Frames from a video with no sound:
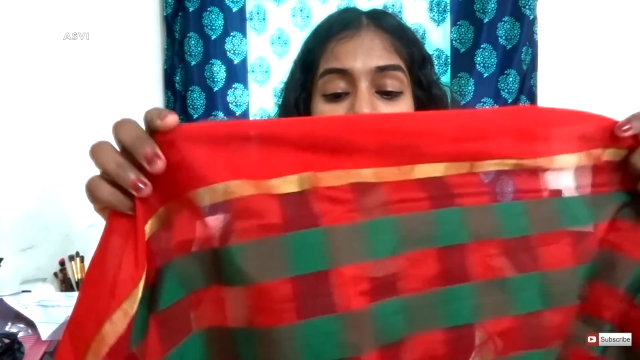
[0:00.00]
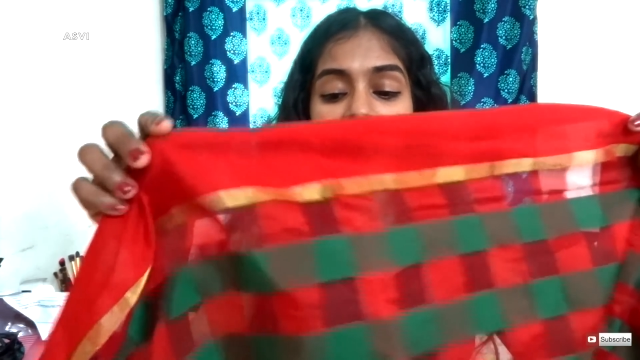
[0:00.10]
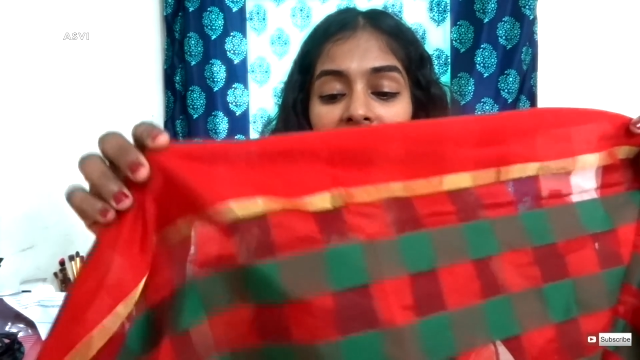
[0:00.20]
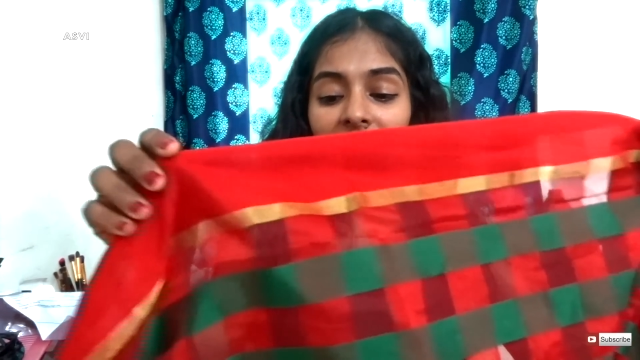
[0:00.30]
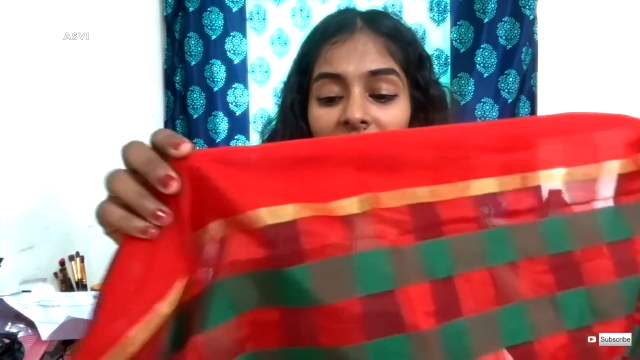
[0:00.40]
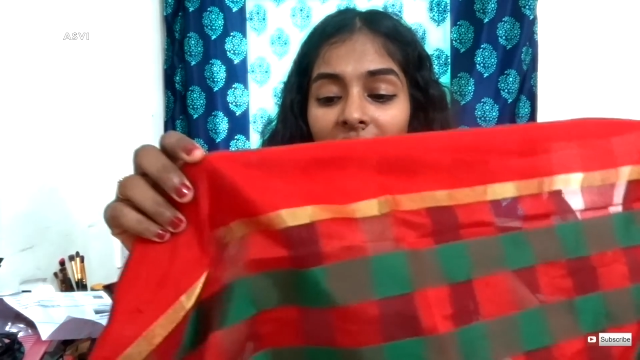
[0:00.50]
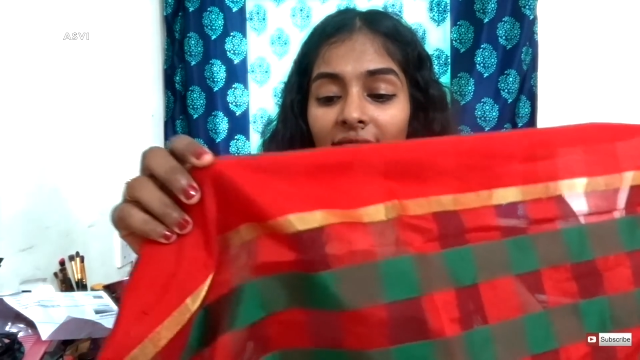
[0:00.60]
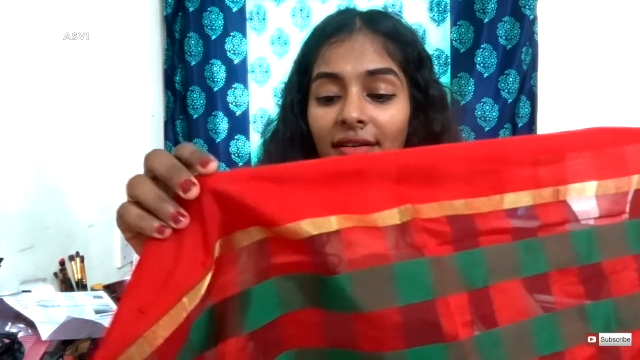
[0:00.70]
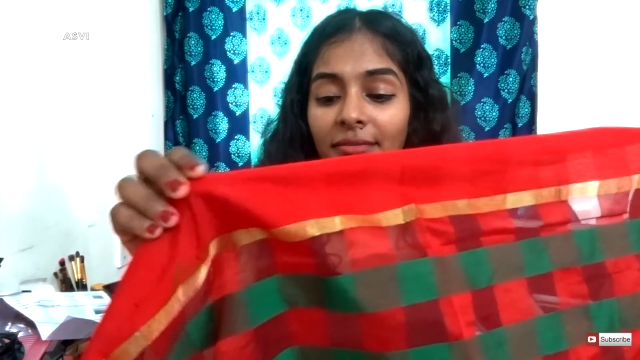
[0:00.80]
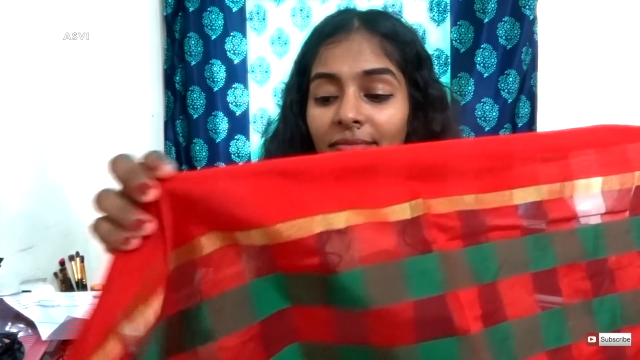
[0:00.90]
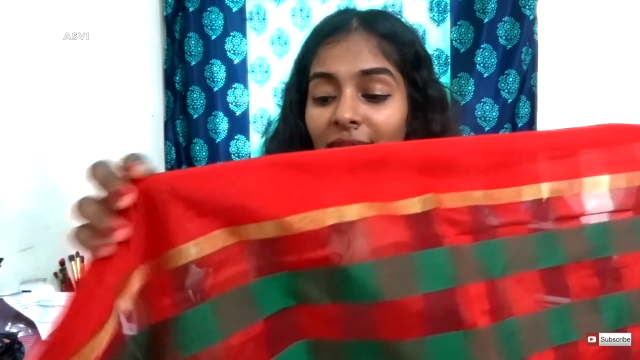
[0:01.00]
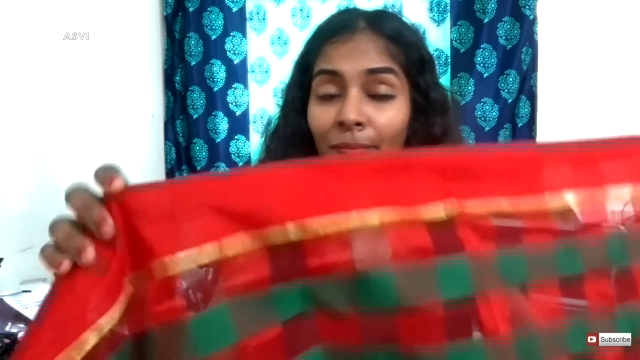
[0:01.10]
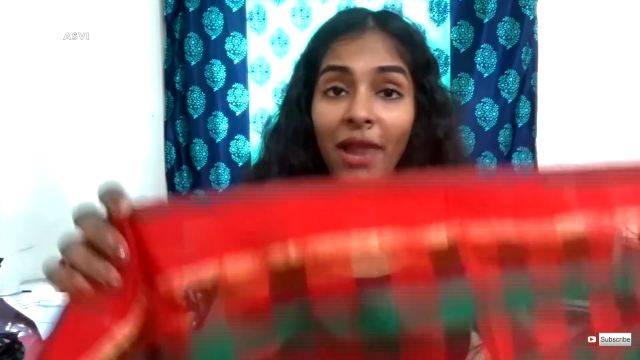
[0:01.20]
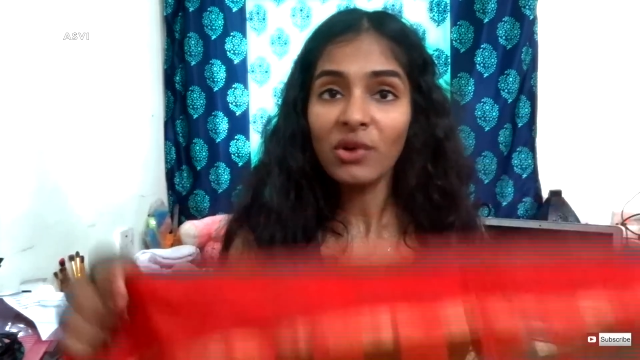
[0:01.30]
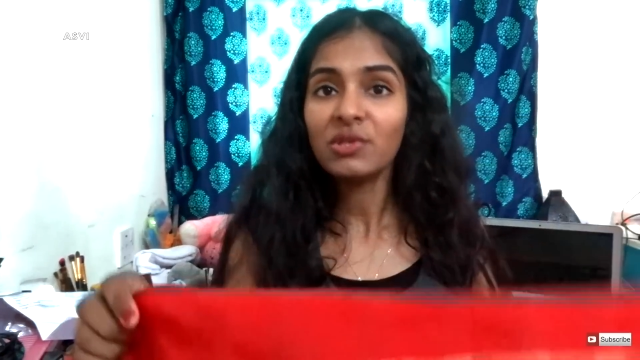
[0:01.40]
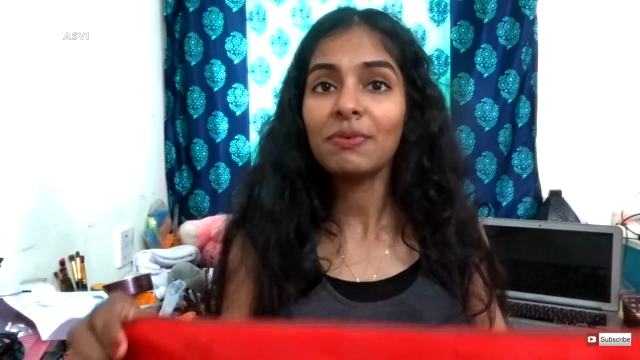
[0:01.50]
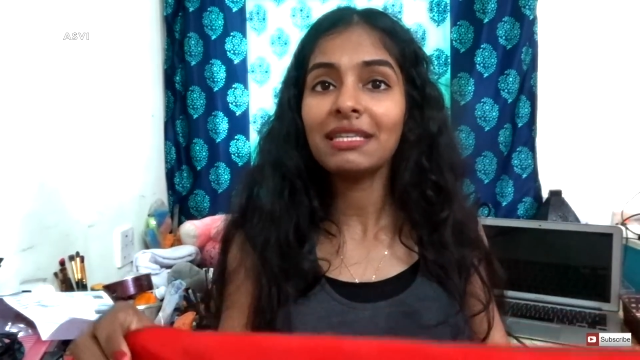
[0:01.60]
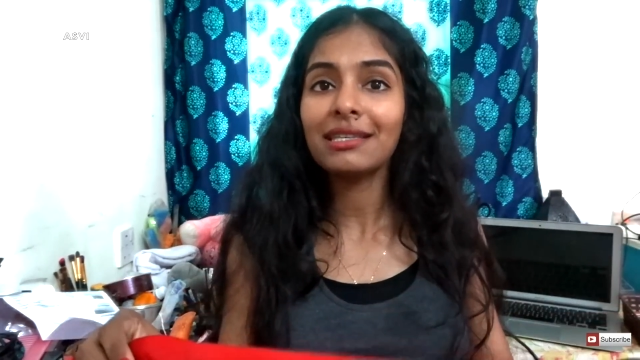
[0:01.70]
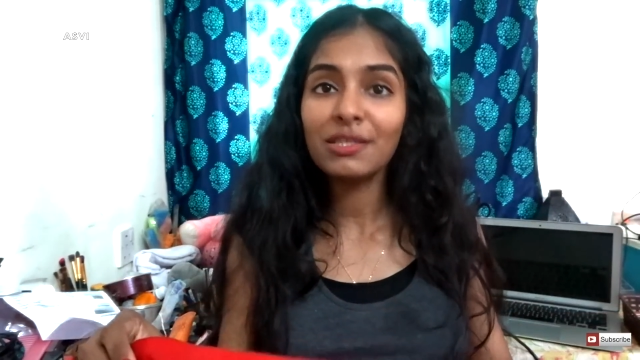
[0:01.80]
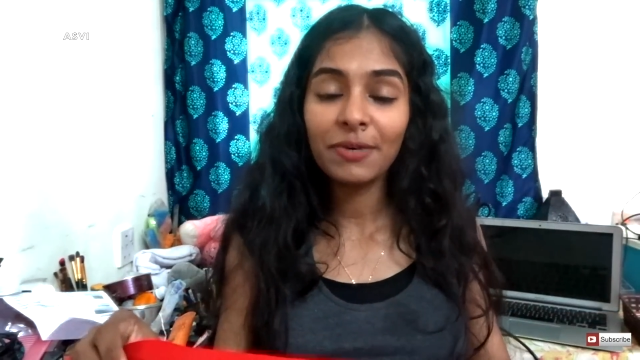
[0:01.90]
and the blouse
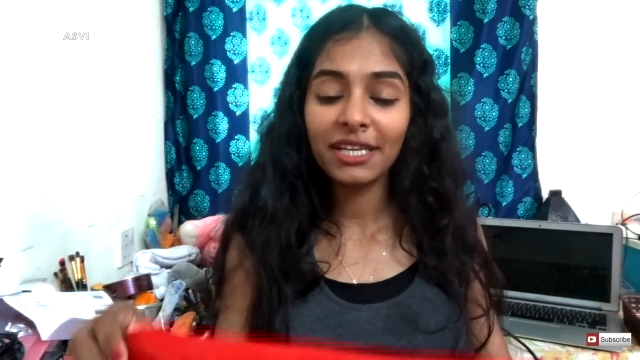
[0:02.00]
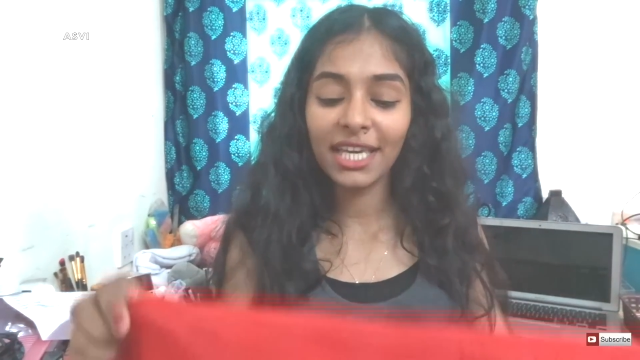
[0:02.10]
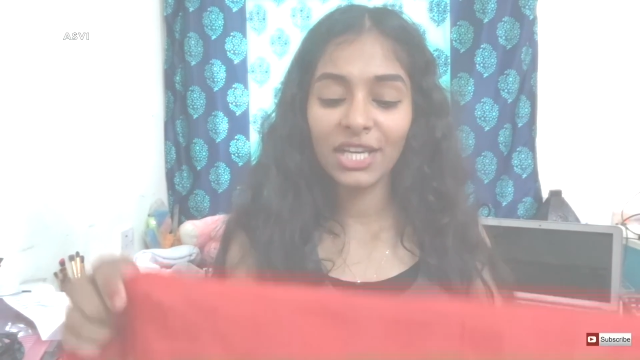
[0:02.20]
piece is pretty